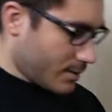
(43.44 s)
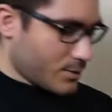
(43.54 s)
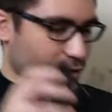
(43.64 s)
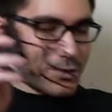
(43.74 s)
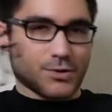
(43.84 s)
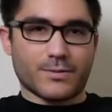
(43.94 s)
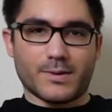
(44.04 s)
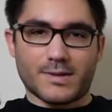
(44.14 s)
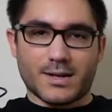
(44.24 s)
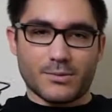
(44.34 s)
Chargers for the
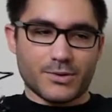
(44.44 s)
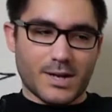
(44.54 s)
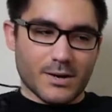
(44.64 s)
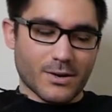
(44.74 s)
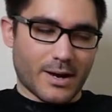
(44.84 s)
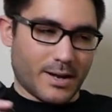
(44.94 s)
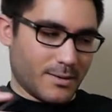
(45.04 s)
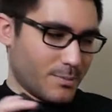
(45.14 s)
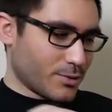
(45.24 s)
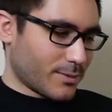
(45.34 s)
Sabers here, and
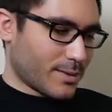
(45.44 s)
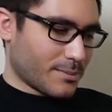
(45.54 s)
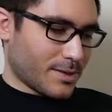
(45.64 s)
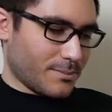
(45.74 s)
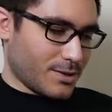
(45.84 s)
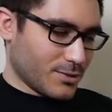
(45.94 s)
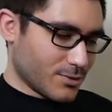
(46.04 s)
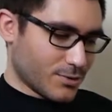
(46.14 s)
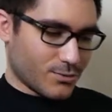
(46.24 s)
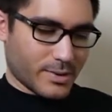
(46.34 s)
both of them can be
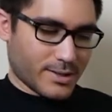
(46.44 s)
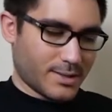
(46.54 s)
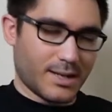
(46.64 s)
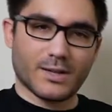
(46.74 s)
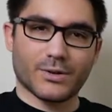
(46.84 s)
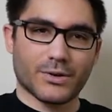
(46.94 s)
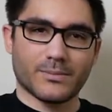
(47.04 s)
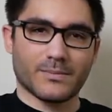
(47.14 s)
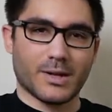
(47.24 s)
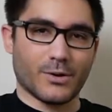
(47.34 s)
used with either.
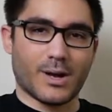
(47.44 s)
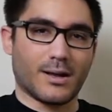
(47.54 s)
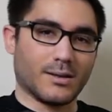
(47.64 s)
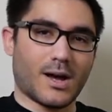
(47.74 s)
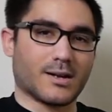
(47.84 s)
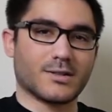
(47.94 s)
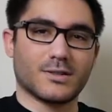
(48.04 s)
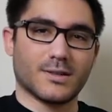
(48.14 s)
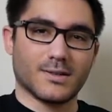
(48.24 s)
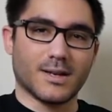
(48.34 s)
They are not locked
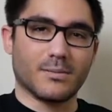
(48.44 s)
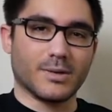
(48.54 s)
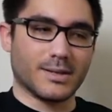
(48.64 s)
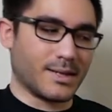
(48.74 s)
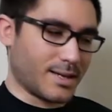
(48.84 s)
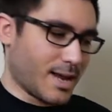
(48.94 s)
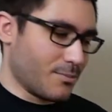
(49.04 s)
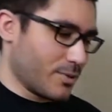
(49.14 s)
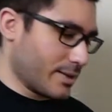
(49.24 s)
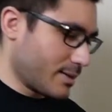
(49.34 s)
to the Saber that they came
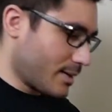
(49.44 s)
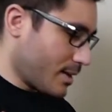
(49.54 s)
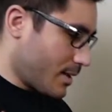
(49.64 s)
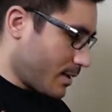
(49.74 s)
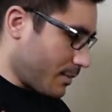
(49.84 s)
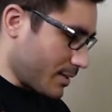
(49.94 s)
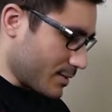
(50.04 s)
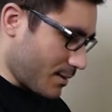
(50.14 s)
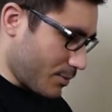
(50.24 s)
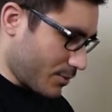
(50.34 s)
with because
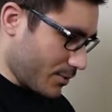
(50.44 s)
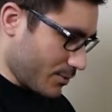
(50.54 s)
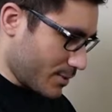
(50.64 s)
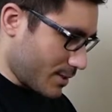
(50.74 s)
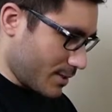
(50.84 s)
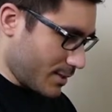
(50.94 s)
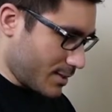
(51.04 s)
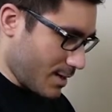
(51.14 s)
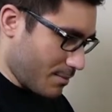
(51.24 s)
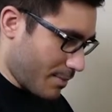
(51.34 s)
they both use the
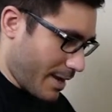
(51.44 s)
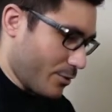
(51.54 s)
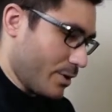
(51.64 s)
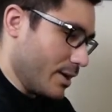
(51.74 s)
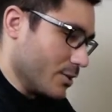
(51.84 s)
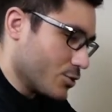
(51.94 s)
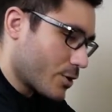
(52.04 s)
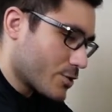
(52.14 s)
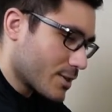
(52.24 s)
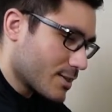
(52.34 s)
same battery and
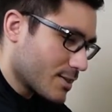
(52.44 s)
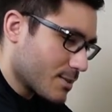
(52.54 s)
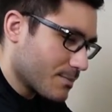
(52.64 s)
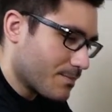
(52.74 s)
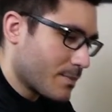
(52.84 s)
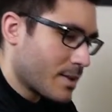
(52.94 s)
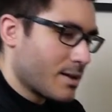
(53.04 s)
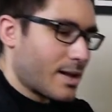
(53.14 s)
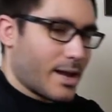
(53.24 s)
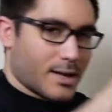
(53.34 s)
charging system.
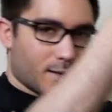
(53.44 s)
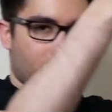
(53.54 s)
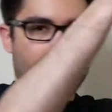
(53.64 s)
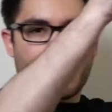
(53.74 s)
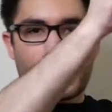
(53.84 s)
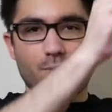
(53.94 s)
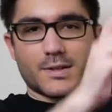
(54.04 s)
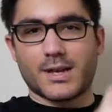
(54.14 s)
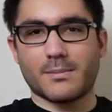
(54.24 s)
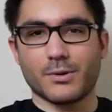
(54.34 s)
And both
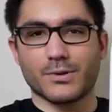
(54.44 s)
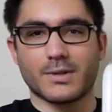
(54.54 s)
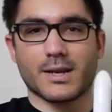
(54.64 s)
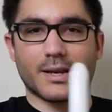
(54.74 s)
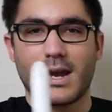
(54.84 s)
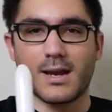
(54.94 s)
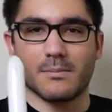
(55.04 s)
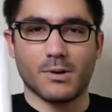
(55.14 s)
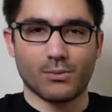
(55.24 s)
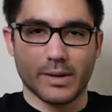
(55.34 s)
Sabers came
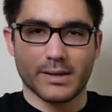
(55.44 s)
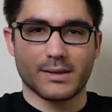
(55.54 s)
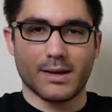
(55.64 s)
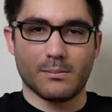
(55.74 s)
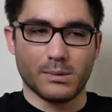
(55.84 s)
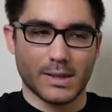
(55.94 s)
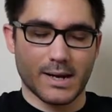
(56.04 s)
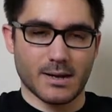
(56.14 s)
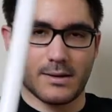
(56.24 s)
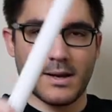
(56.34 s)
with a
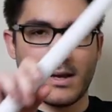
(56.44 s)
blade.